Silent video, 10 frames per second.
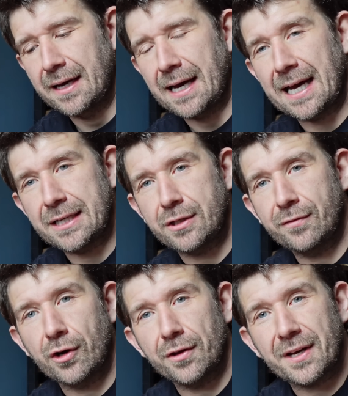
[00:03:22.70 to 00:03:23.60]
and
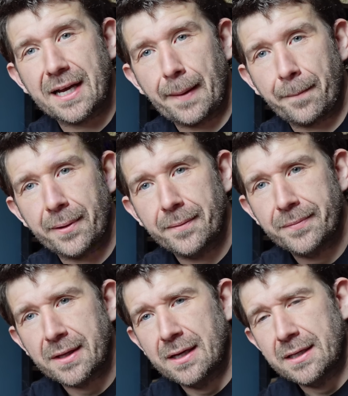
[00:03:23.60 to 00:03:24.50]
you've got the cup.
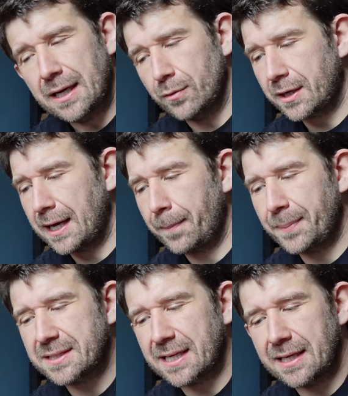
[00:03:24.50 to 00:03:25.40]
Now, the cup
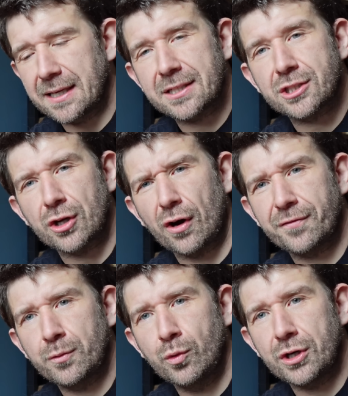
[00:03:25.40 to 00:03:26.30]
is like a
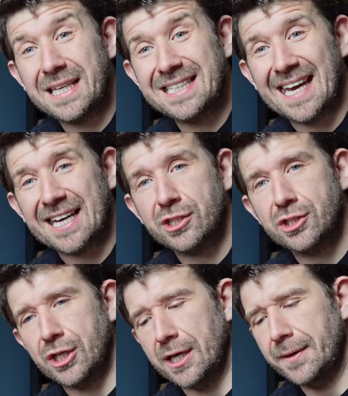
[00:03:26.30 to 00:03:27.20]
soft woody
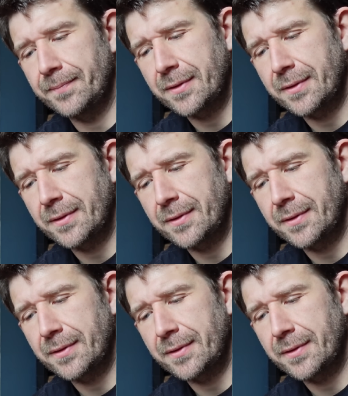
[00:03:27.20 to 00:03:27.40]
texture